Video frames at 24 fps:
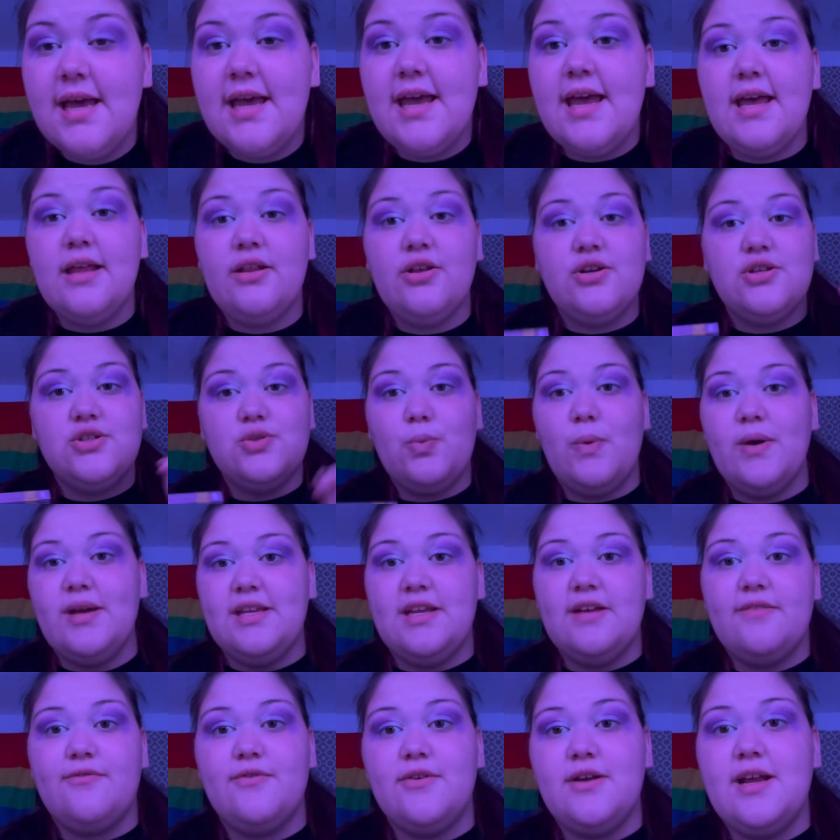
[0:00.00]
it looks way
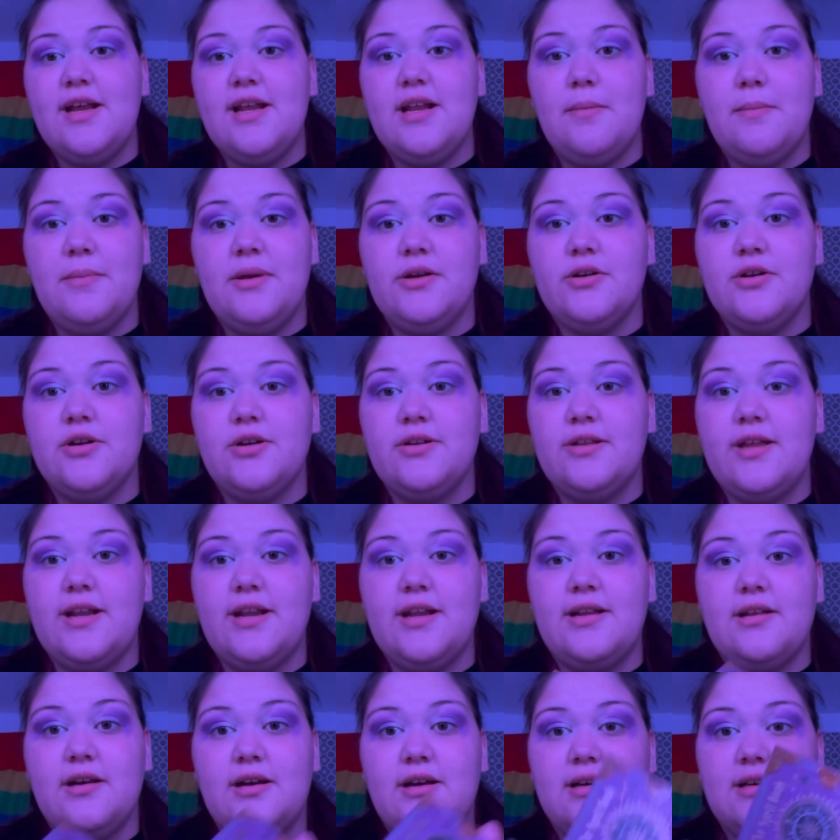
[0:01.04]
different in a mirror than
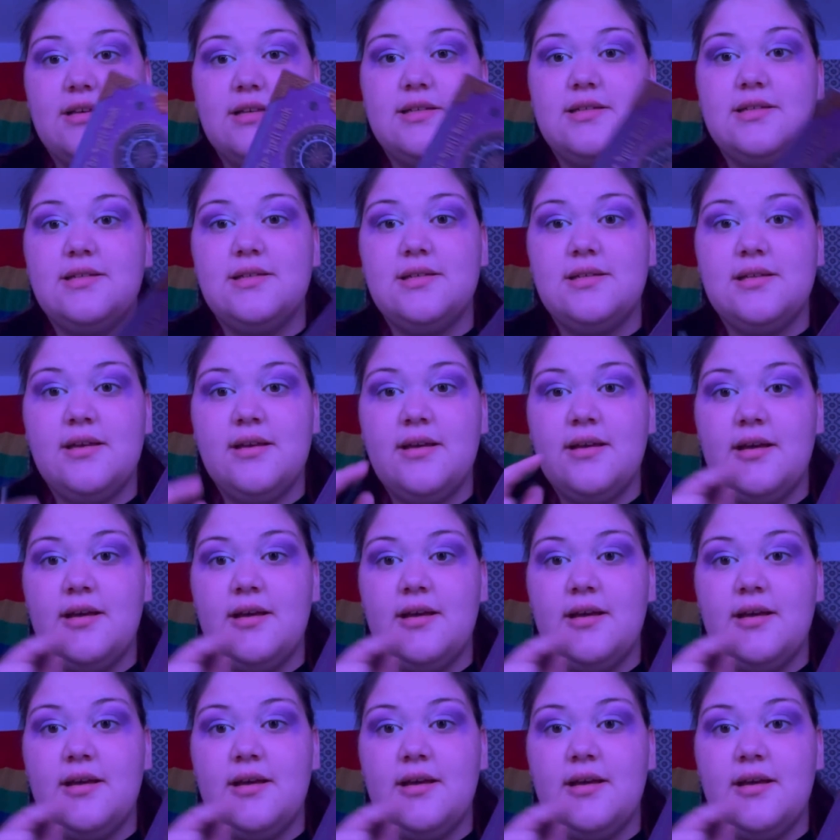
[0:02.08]
it does